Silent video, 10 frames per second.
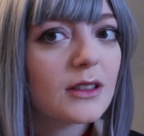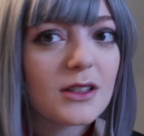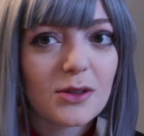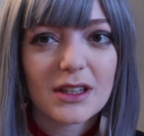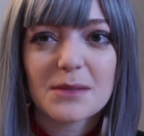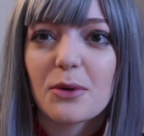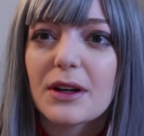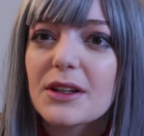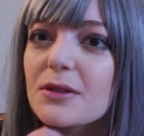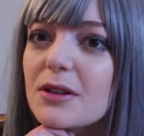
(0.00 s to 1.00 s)
So at this
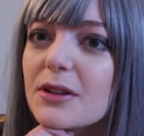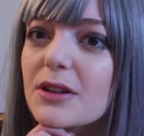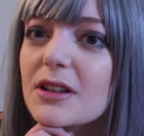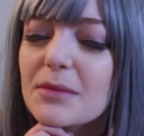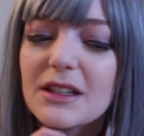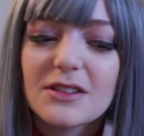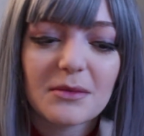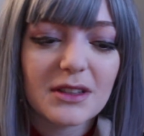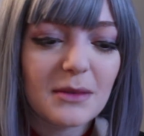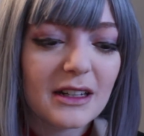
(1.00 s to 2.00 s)
point you could be
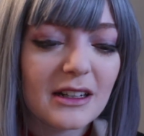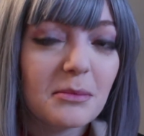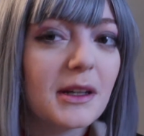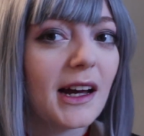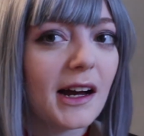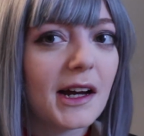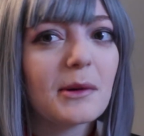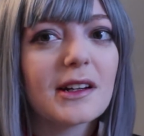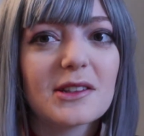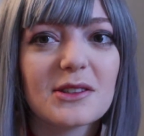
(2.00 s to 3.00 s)
done with the makeup, but I
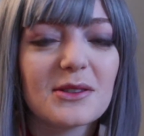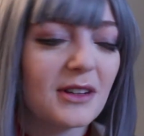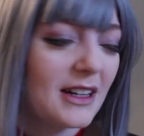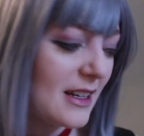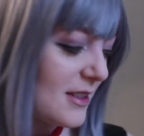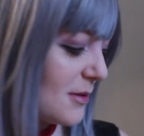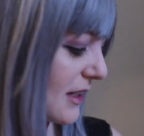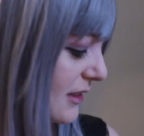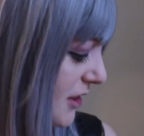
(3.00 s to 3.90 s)
want to do something a